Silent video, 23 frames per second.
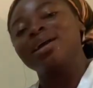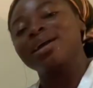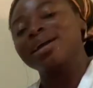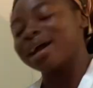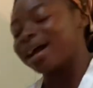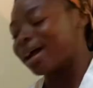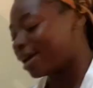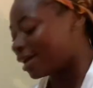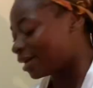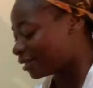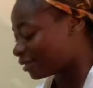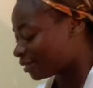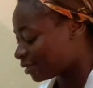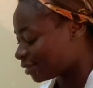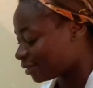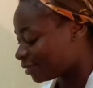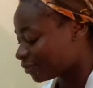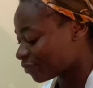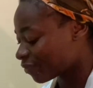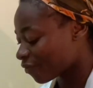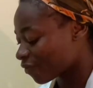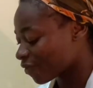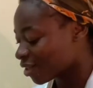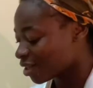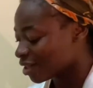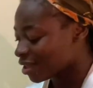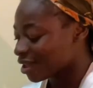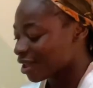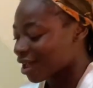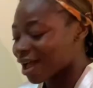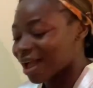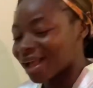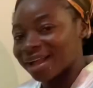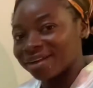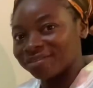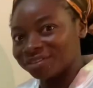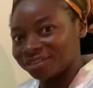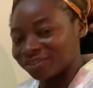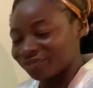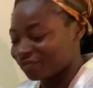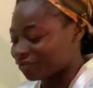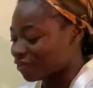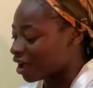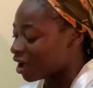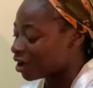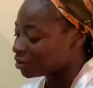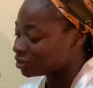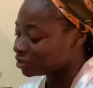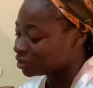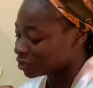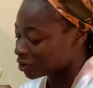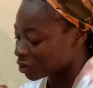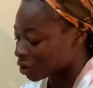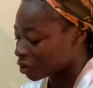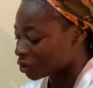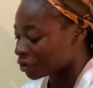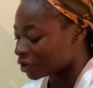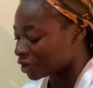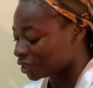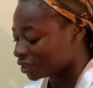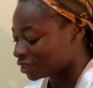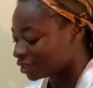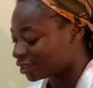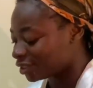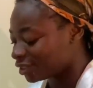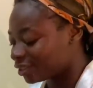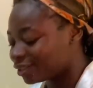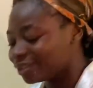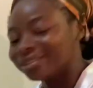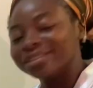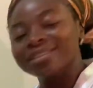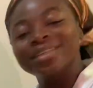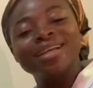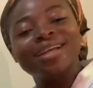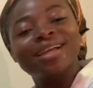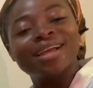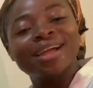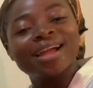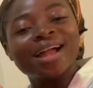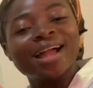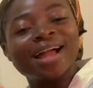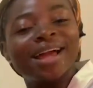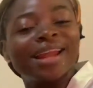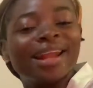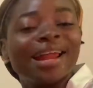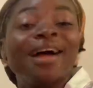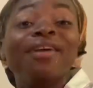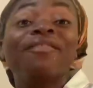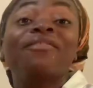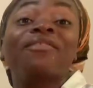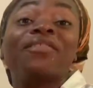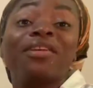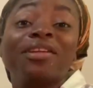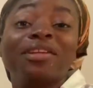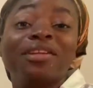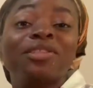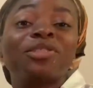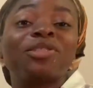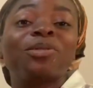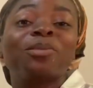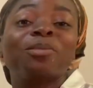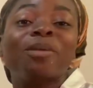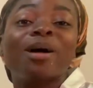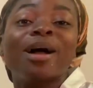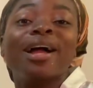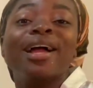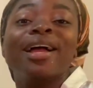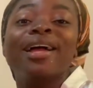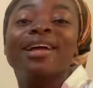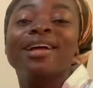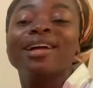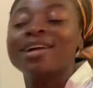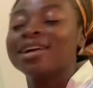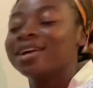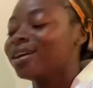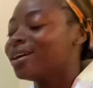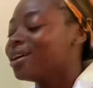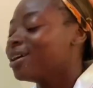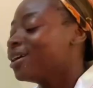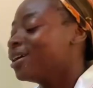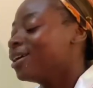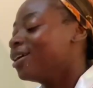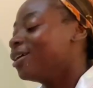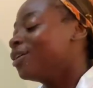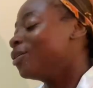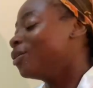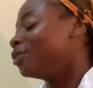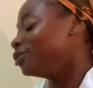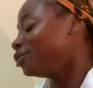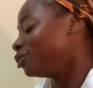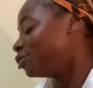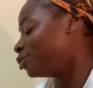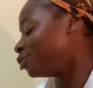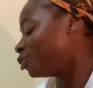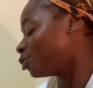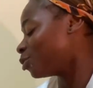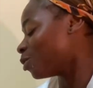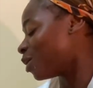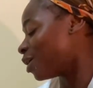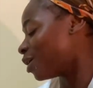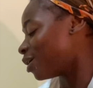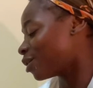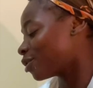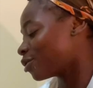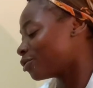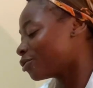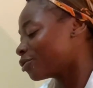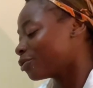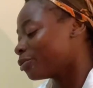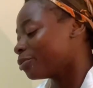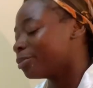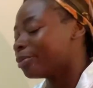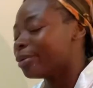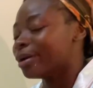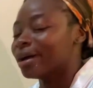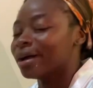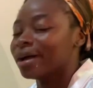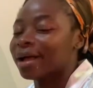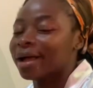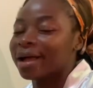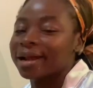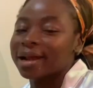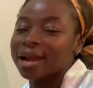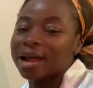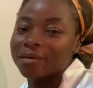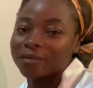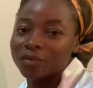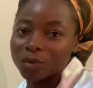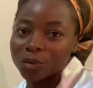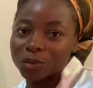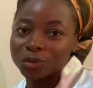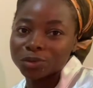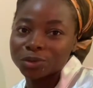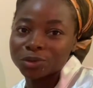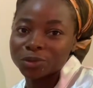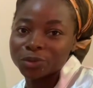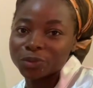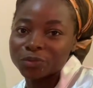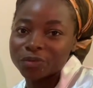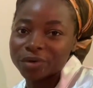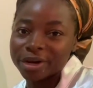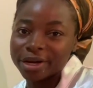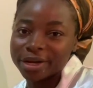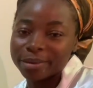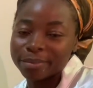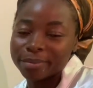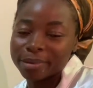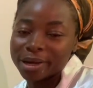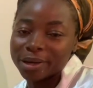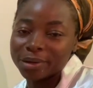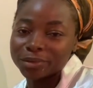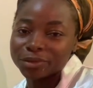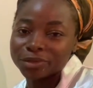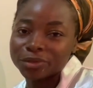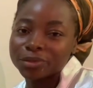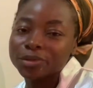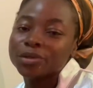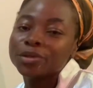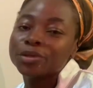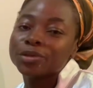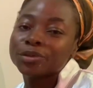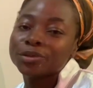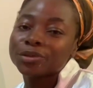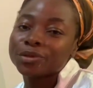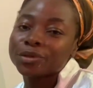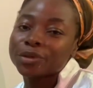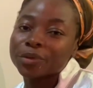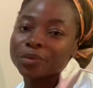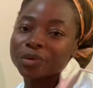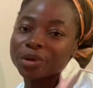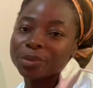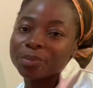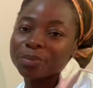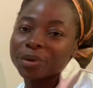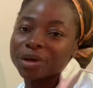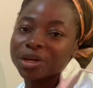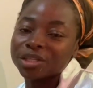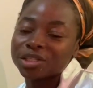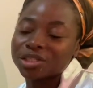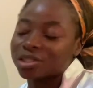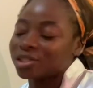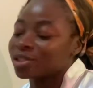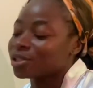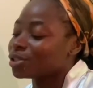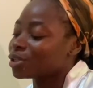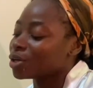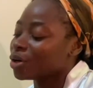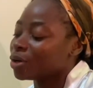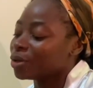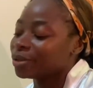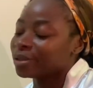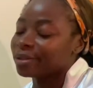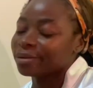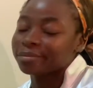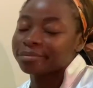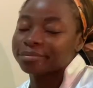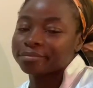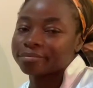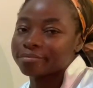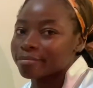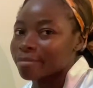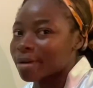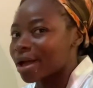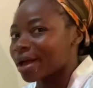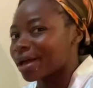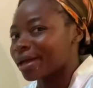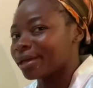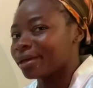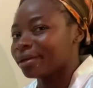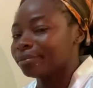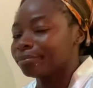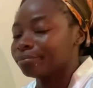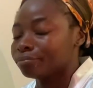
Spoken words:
Guys, I have devoured the orange and I've finished my unusual cucumber, and I've also read about 3 pages on my